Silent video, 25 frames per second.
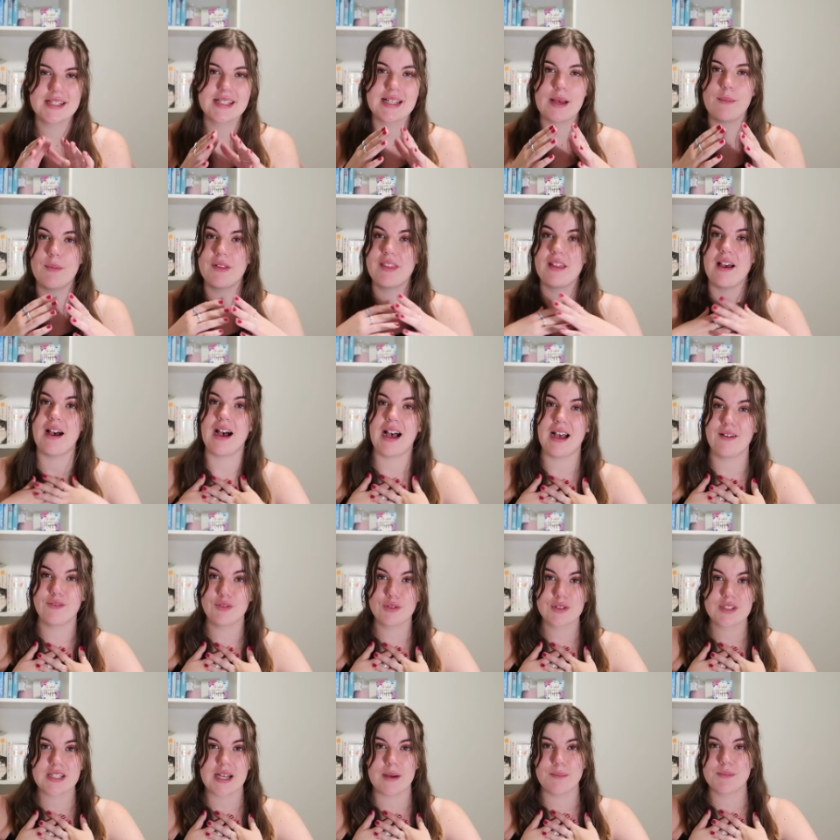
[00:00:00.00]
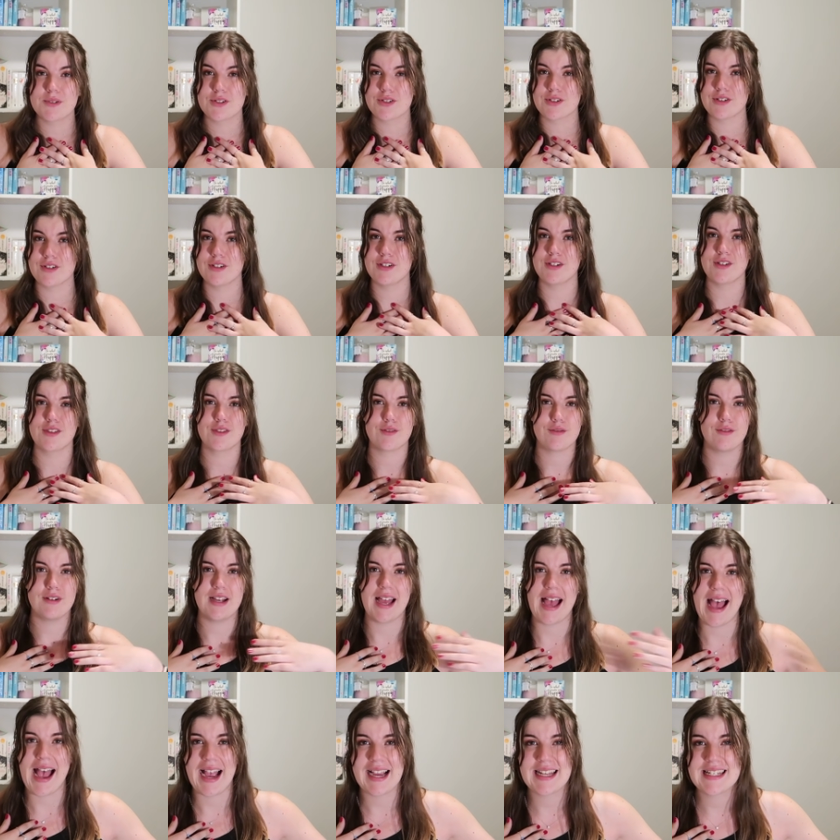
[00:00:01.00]
Someone that I've looked up to
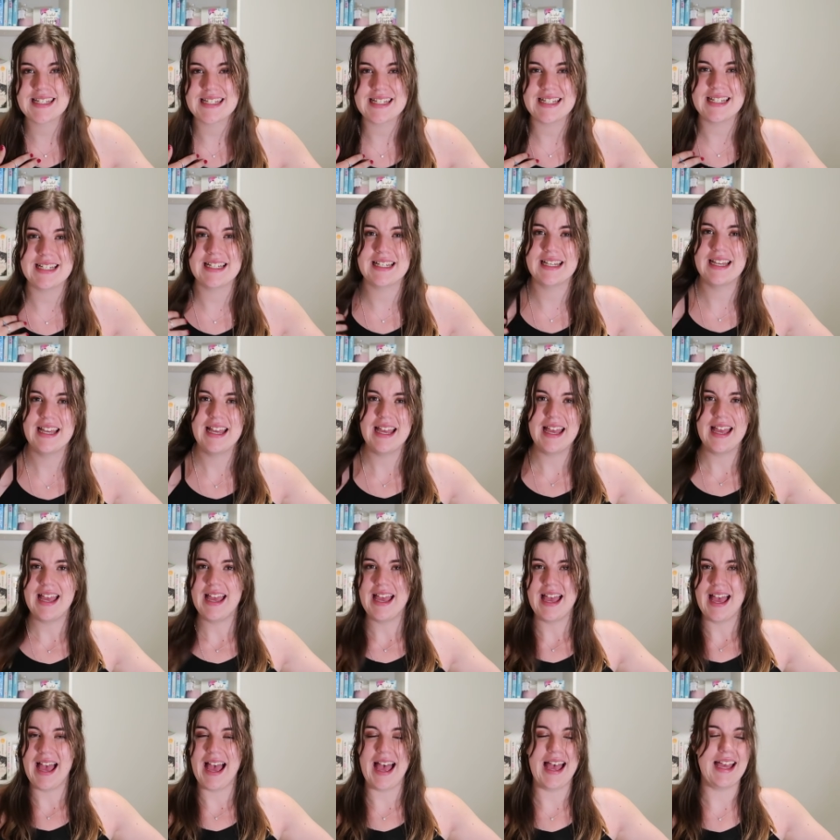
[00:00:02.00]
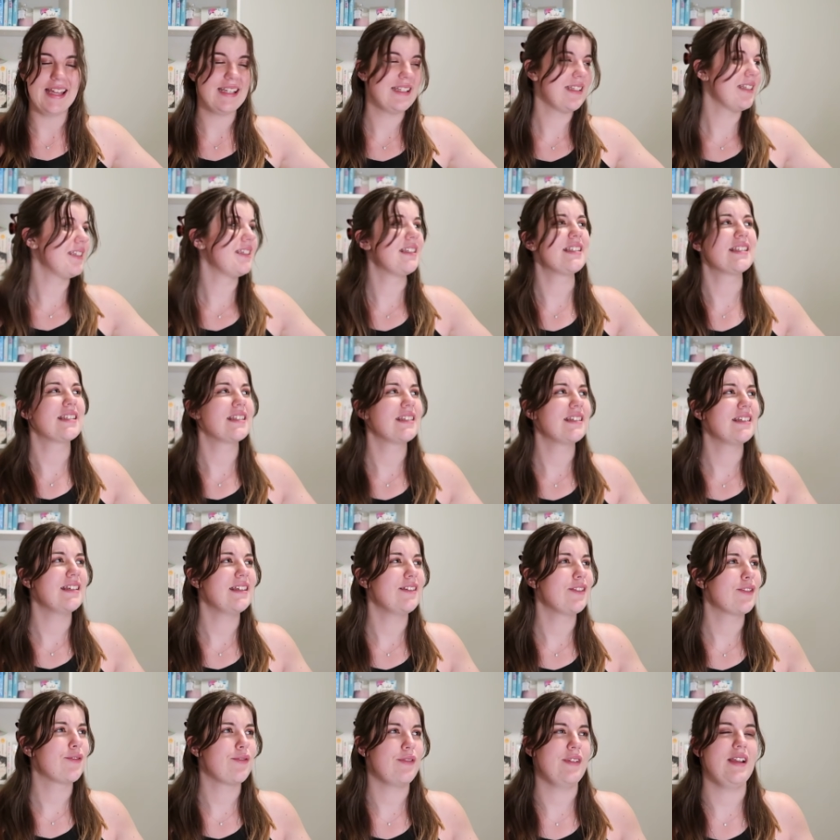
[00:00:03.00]
through acting and
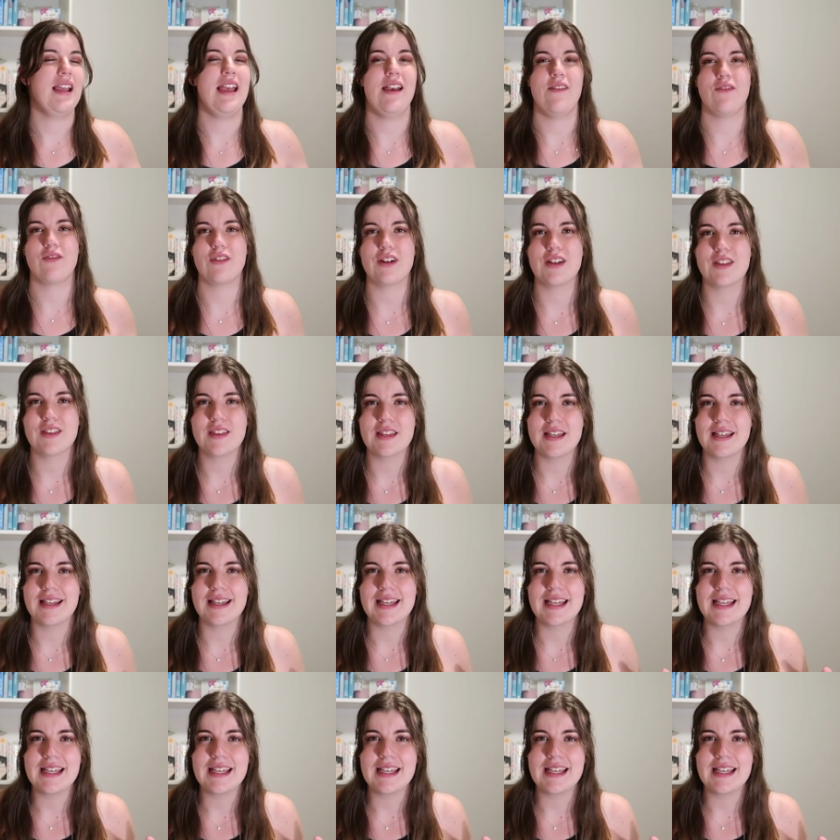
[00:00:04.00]
through everything.